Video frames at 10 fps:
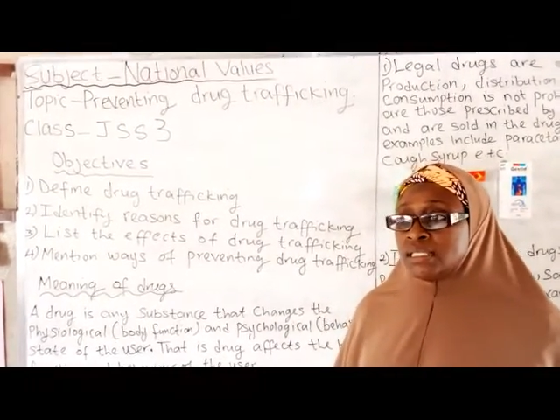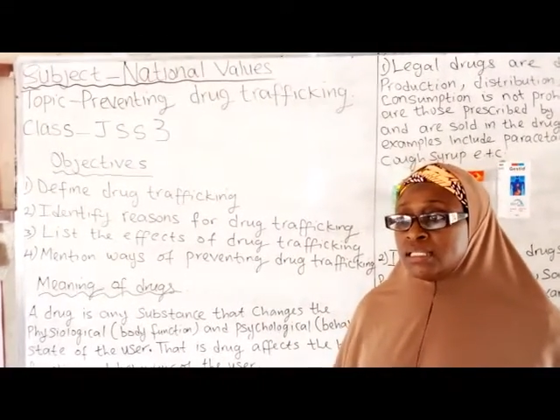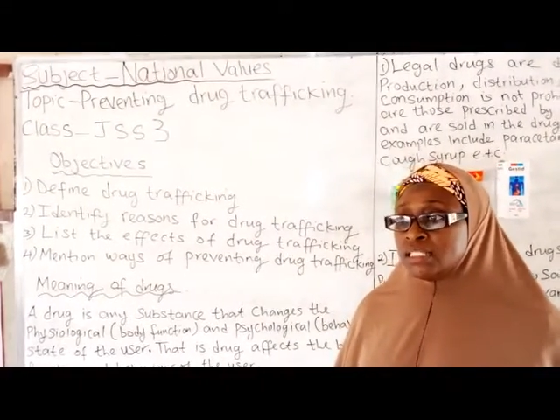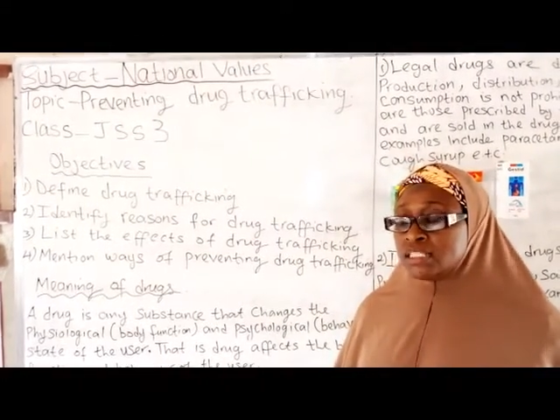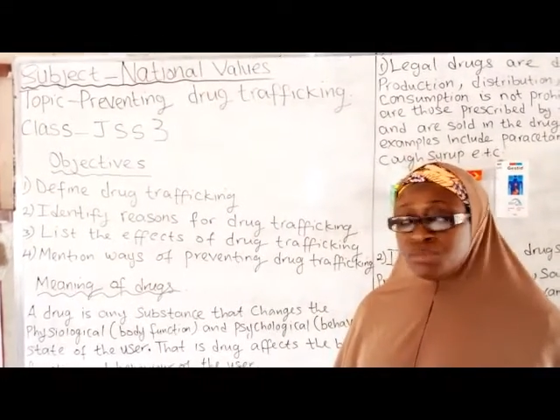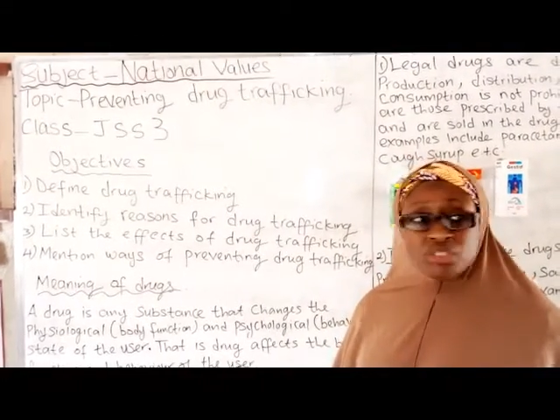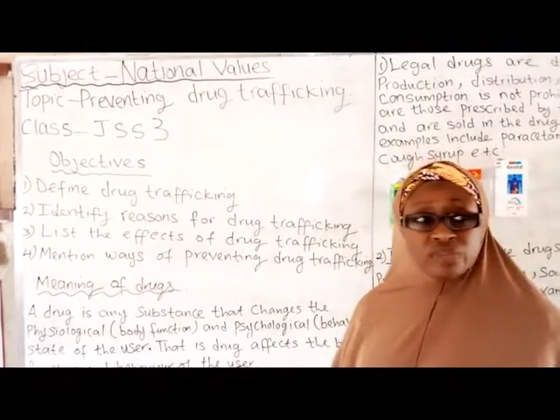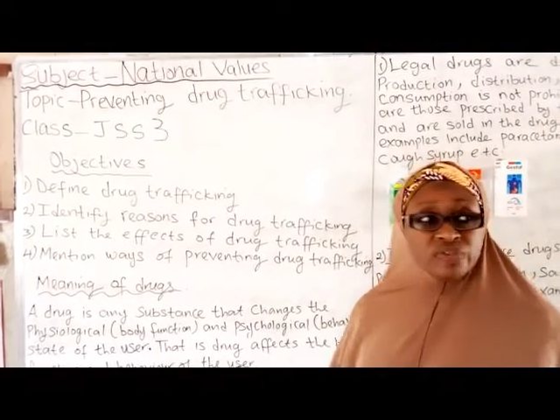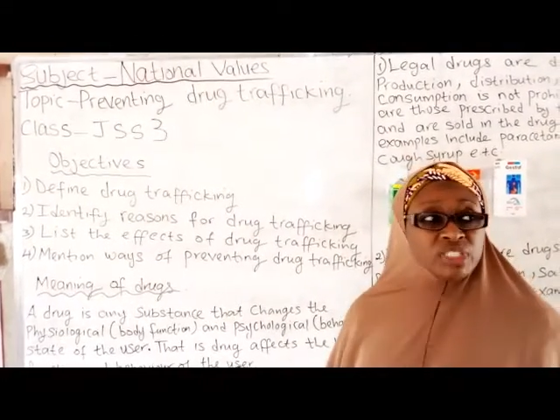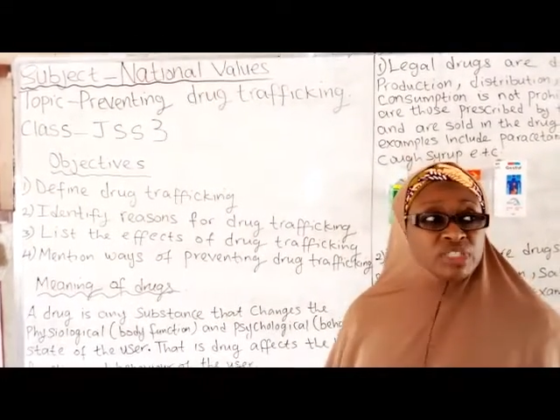This
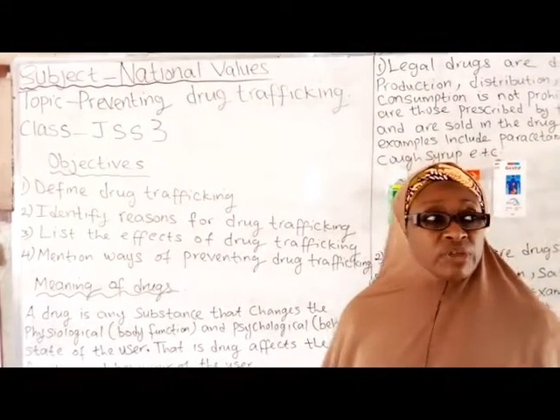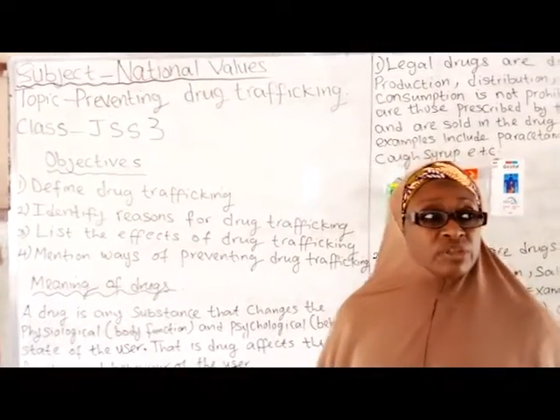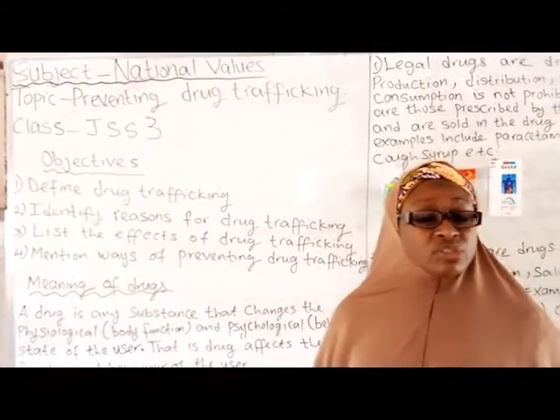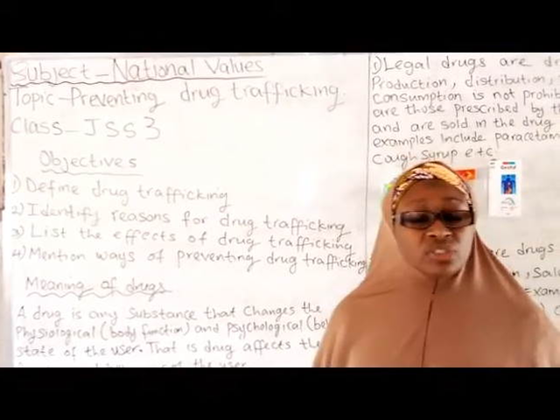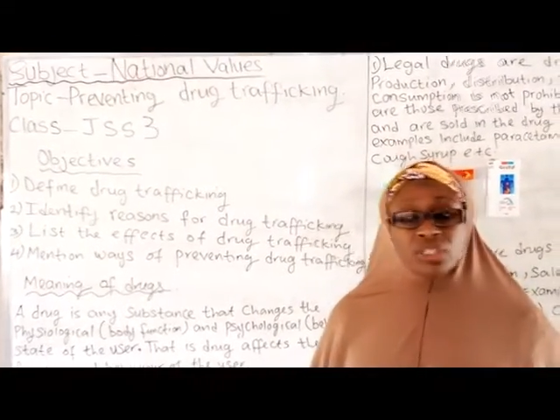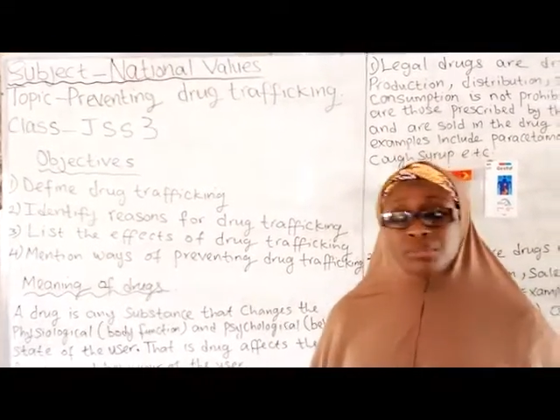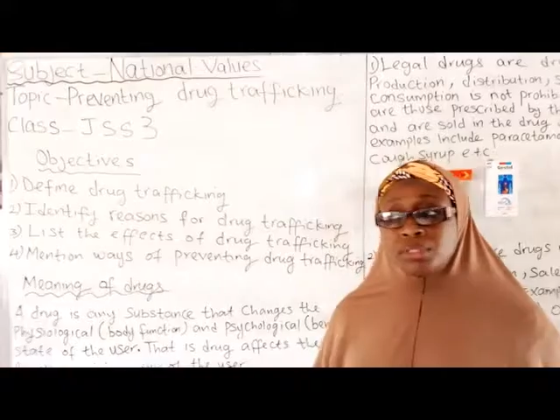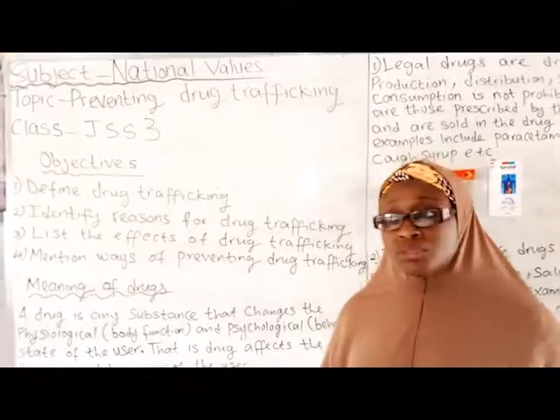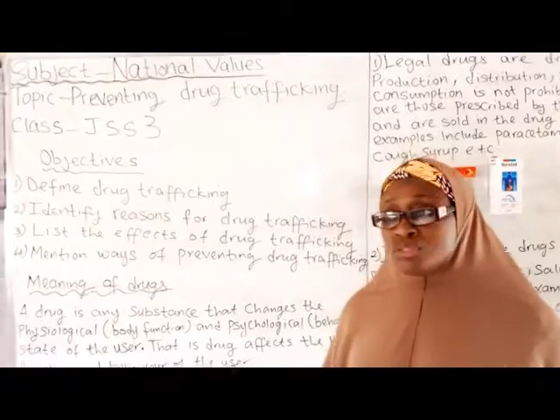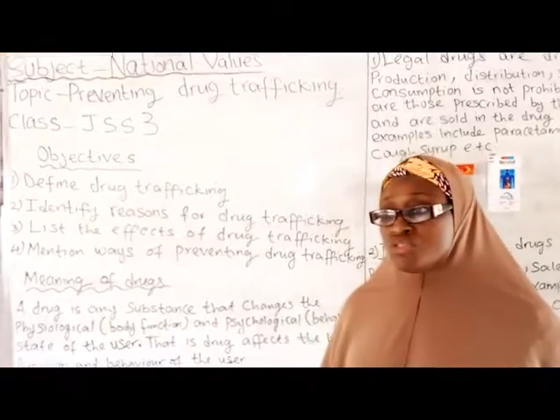beautiful day we're going to talk
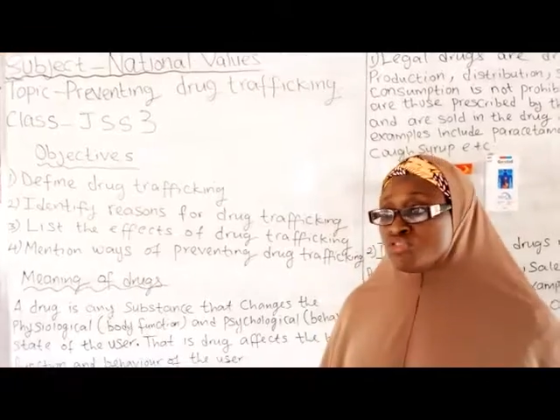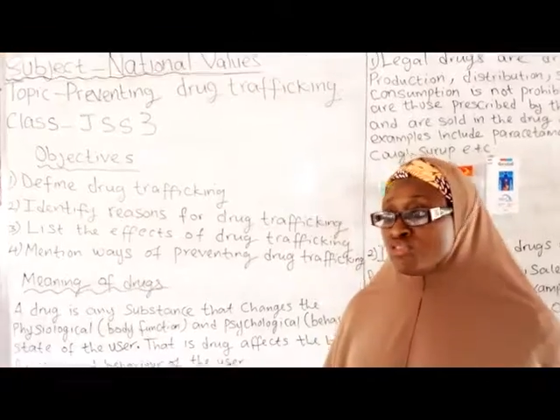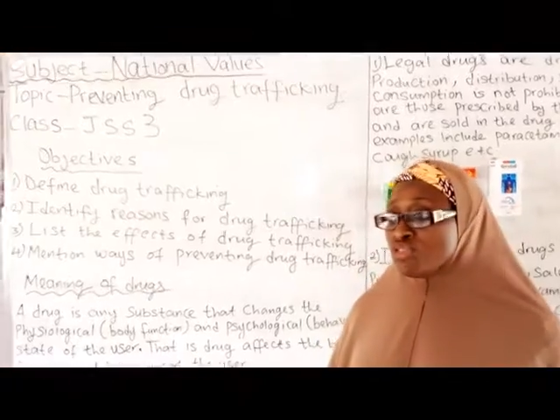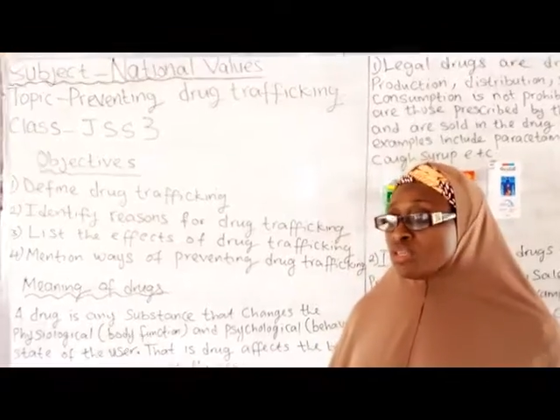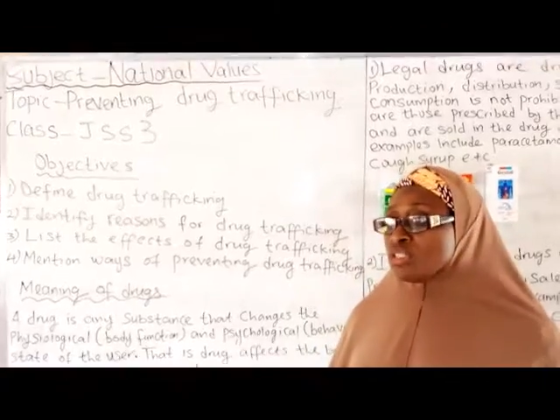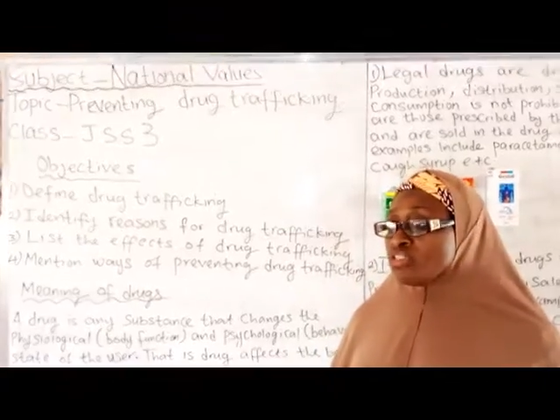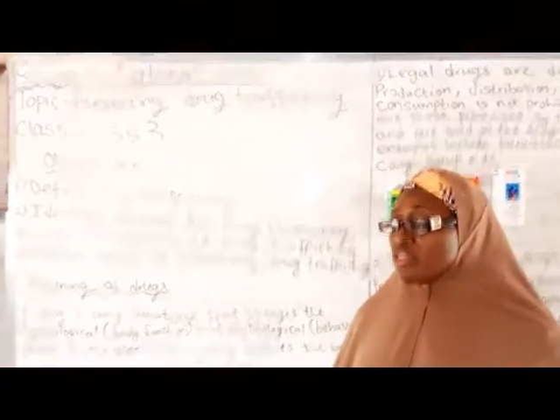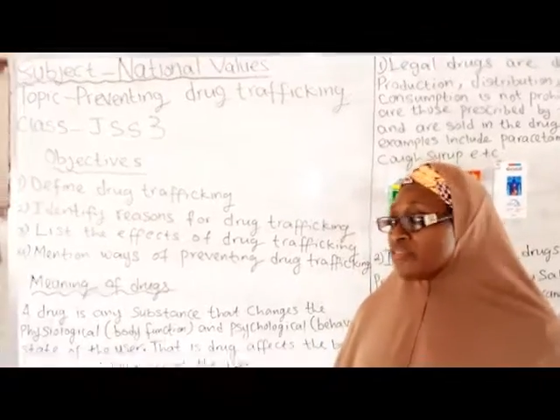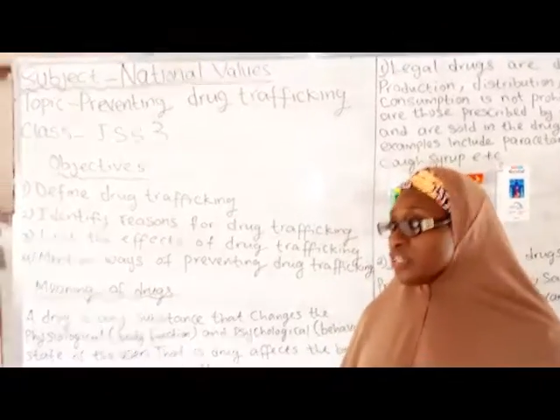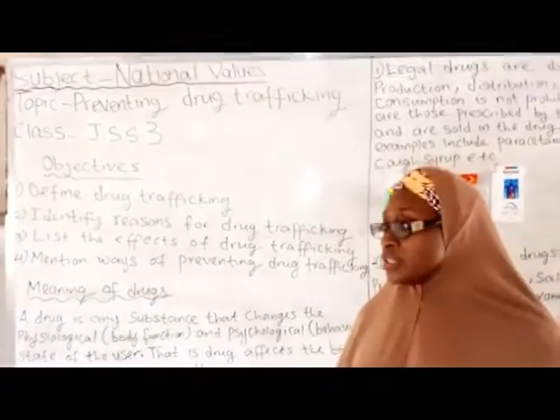about drug
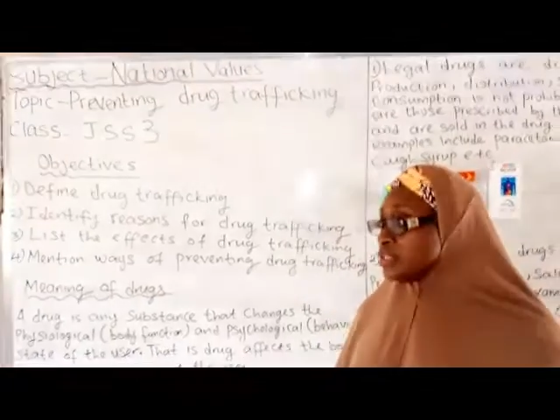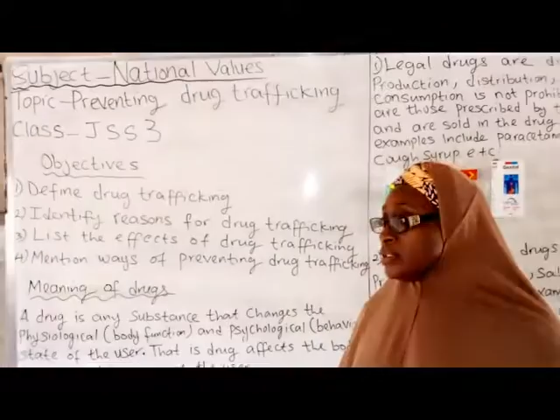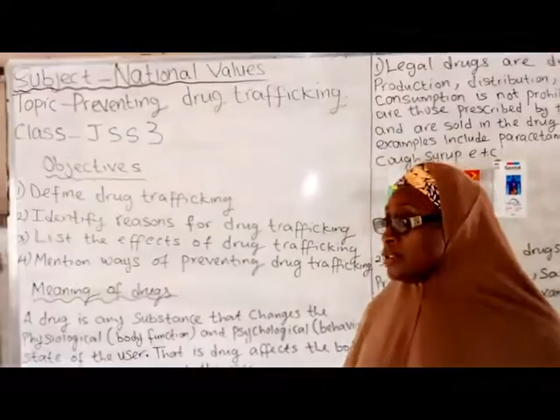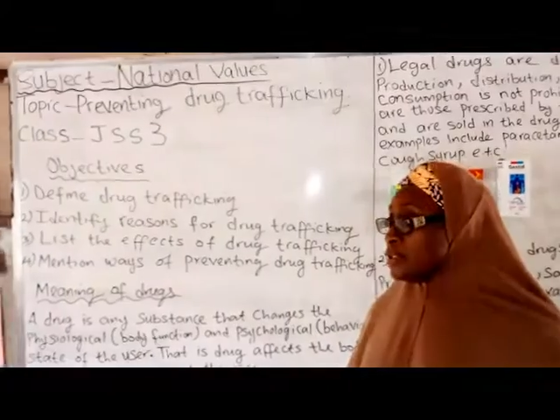trafficking.